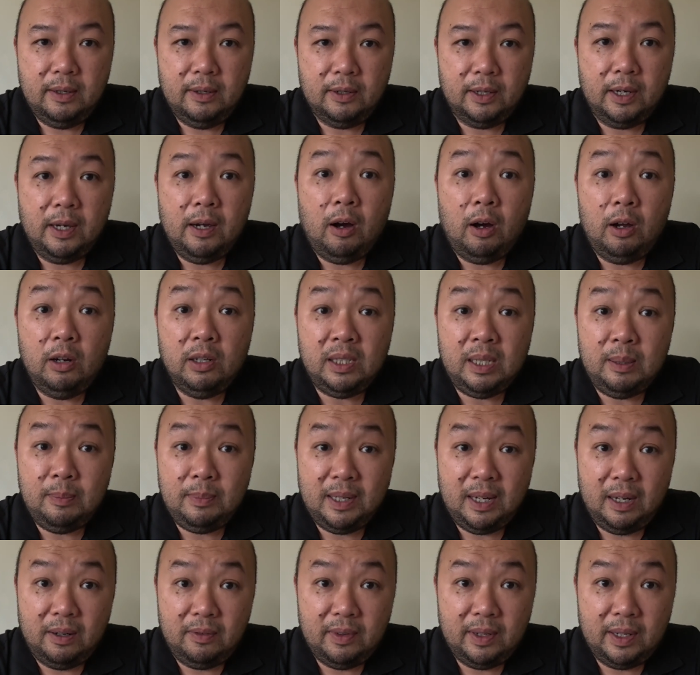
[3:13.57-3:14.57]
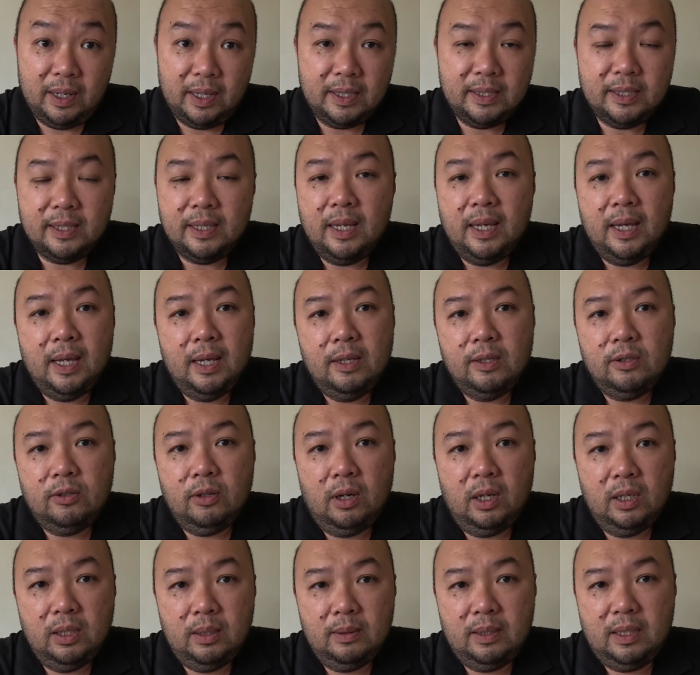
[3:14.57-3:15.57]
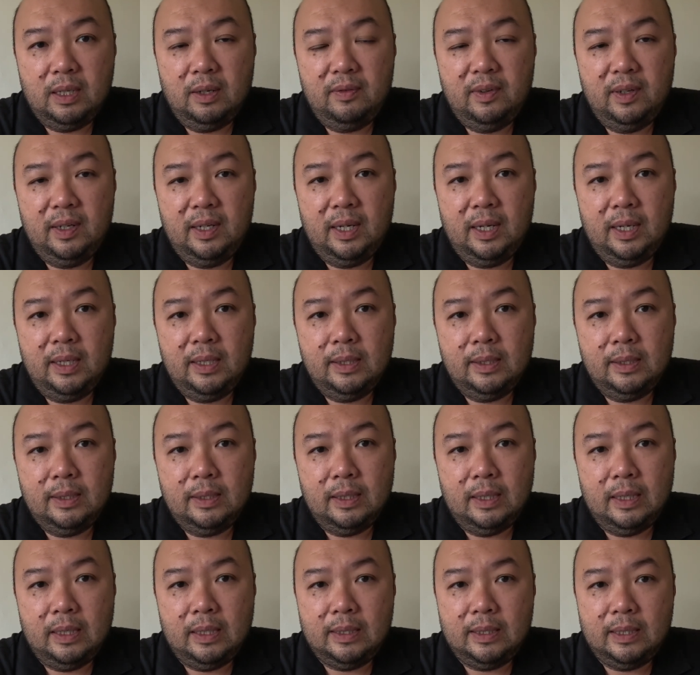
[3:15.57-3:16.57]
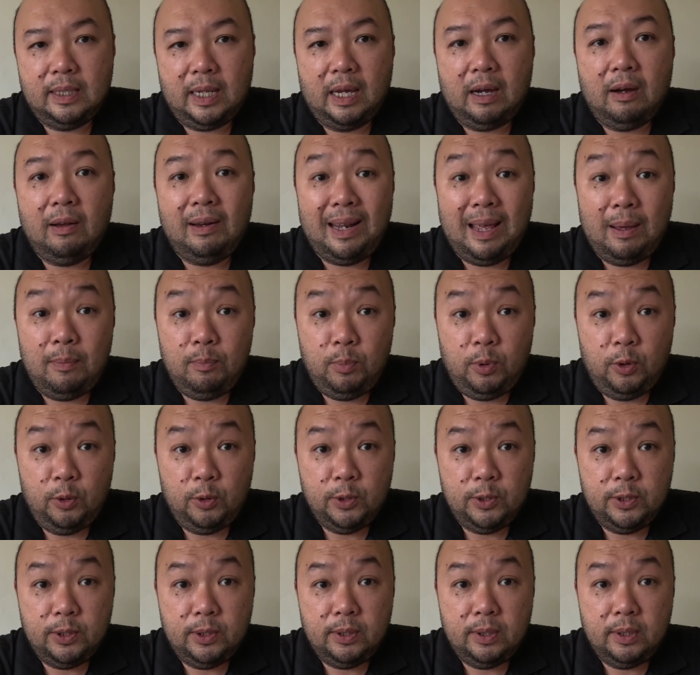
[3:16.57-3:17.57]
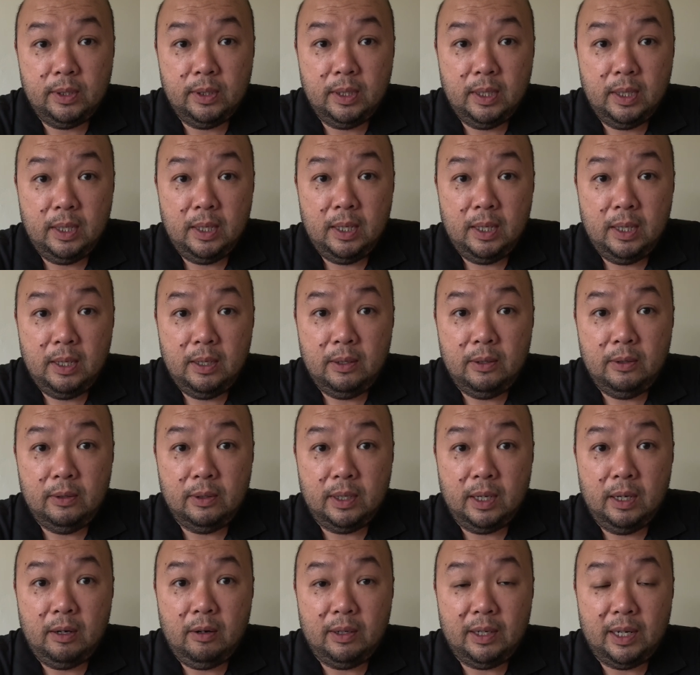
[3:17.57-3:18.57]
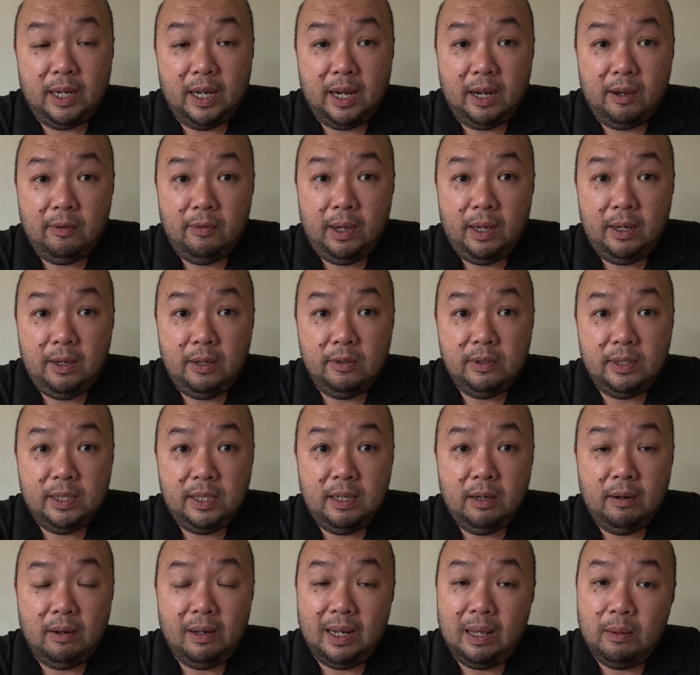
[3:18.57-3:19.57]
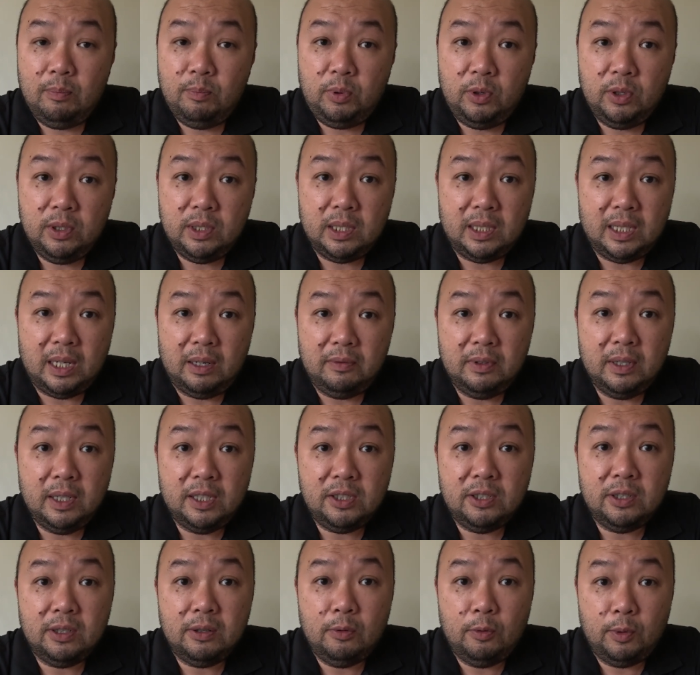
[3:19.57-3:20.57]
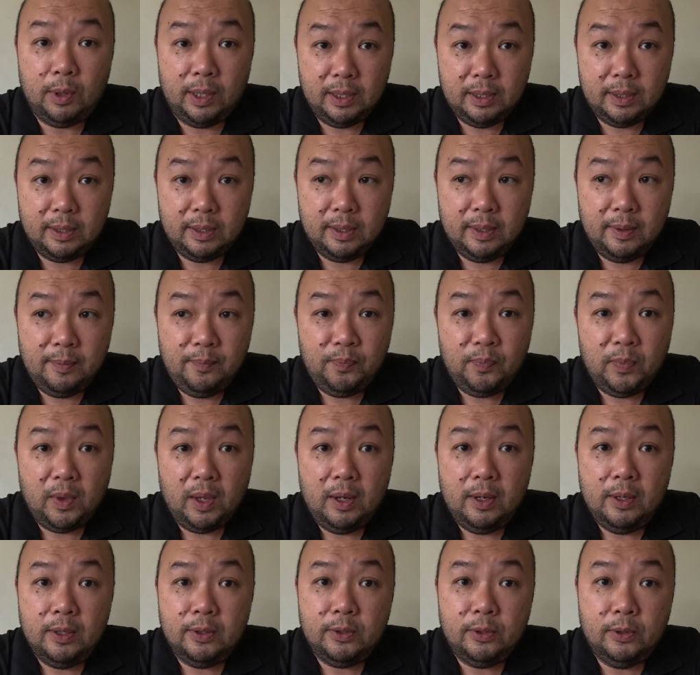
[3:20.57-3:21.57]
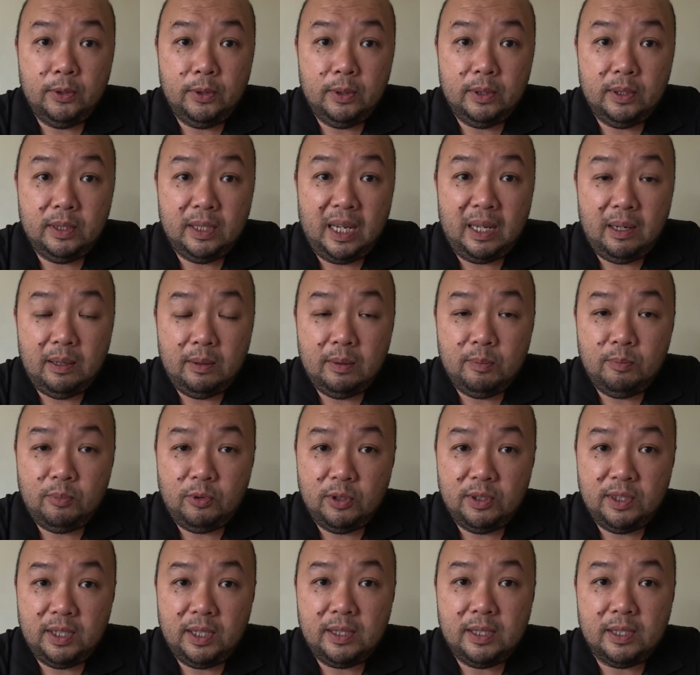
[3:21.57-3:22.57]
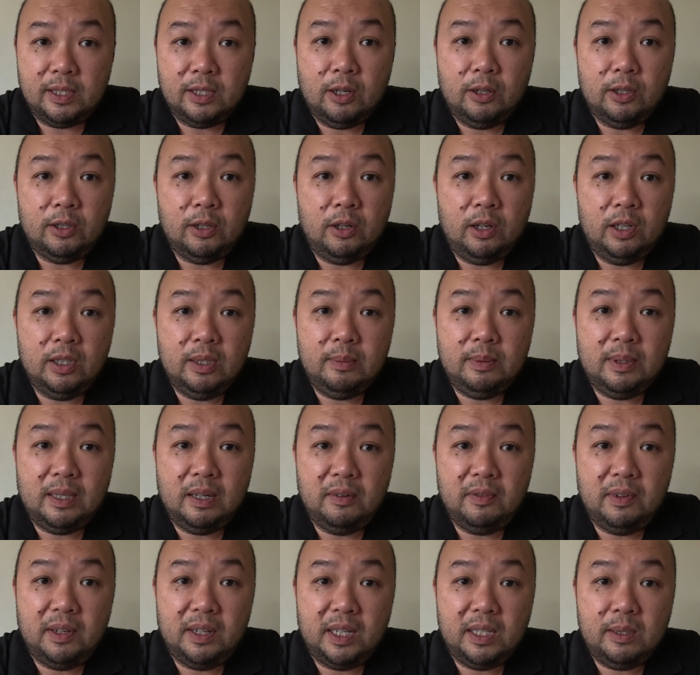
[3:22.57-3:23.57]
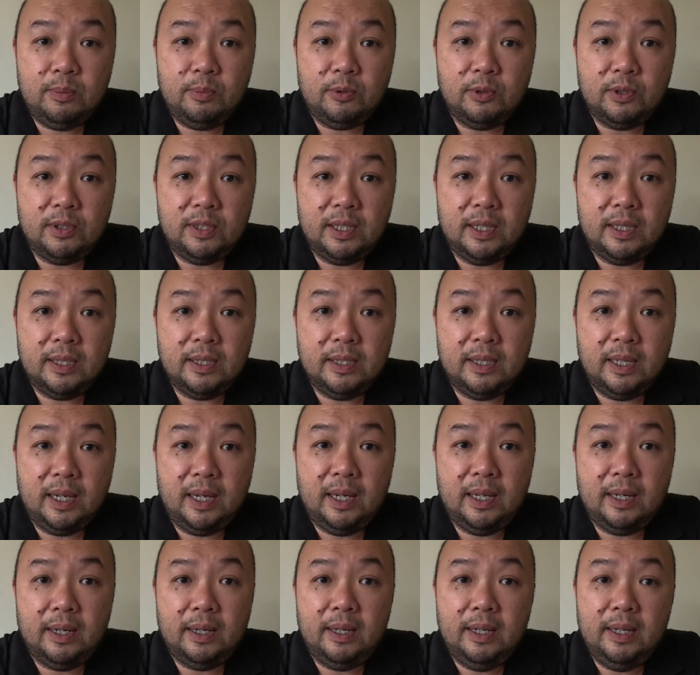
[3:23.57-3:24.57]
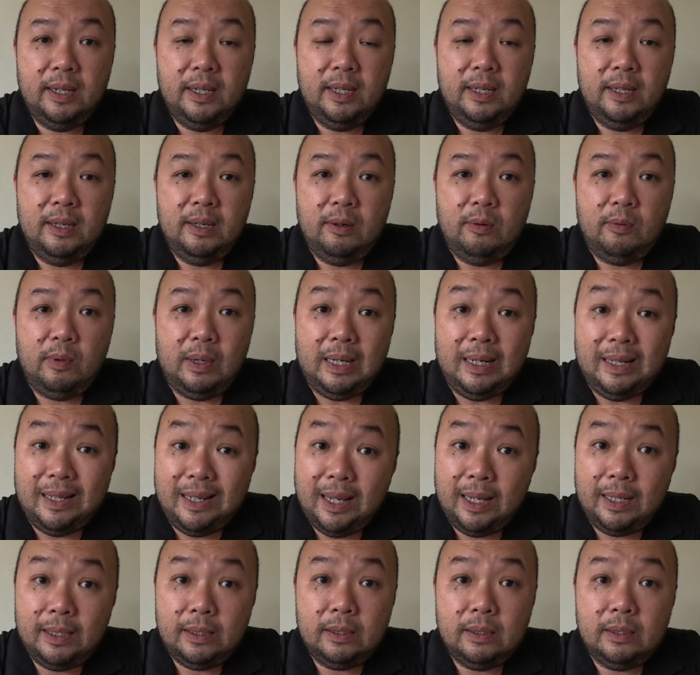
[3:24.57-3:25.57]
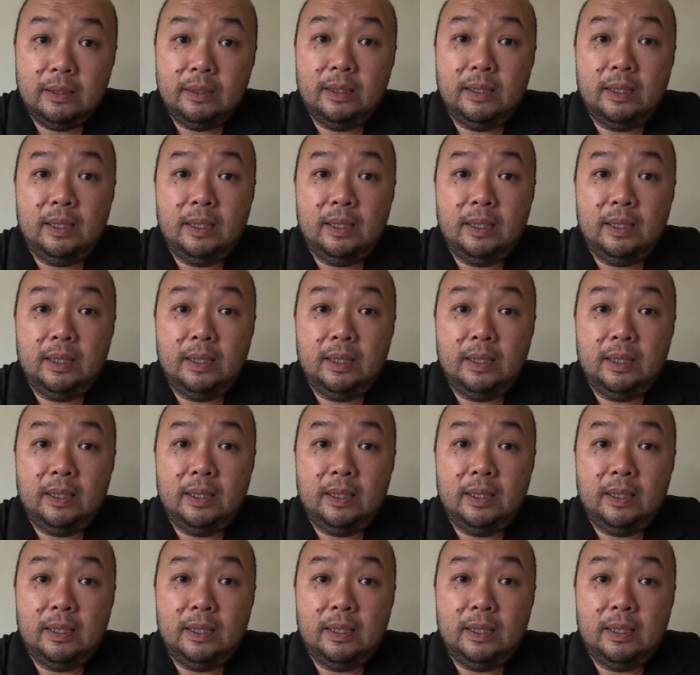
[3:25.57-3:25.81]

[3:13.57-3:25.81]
Okay, hot dip galvanize. So hot dip galvanize is like our lamppost. Okay, on the highway you see our lamppost, it never actually rusts. So that process is called the hot dip galvanized process, and with that